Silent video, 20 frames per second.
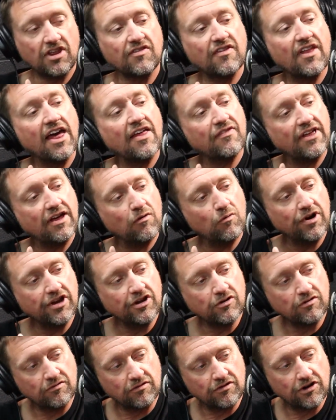that way
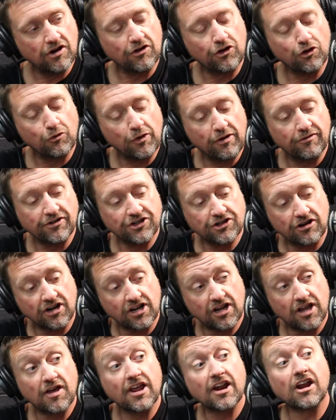you can, your rate of return
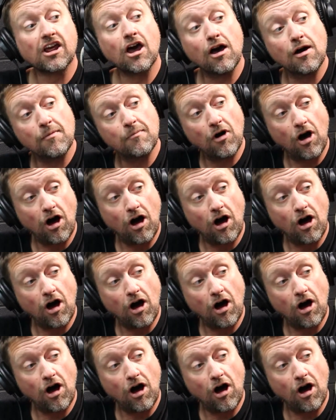can come